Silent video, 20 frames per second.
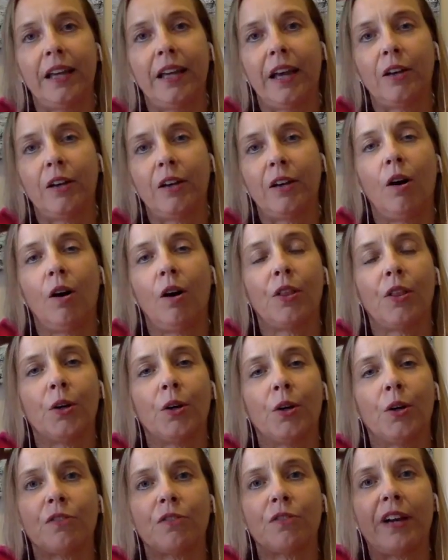and all
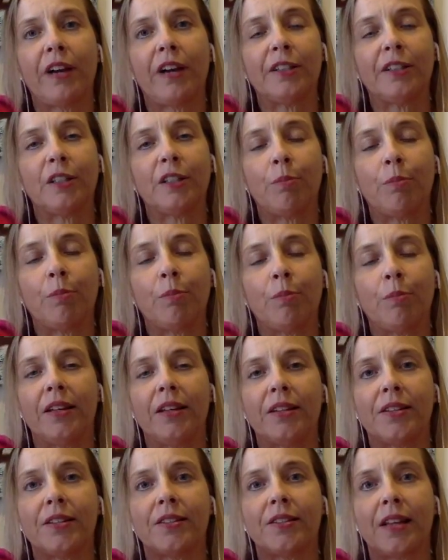those affected by
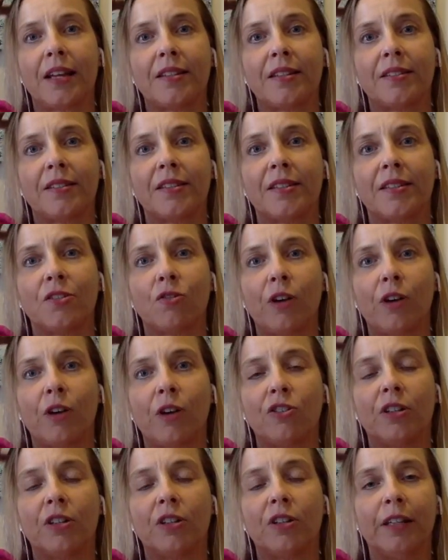this senseless
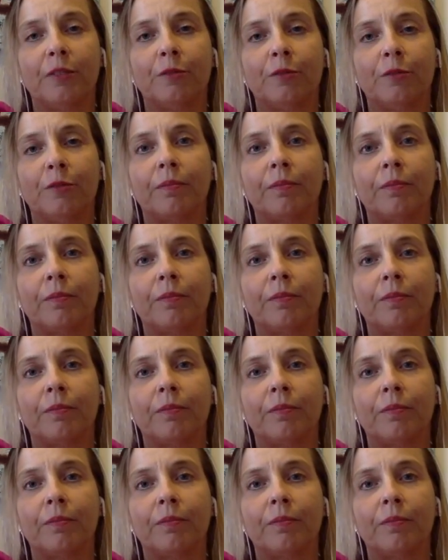tragedy.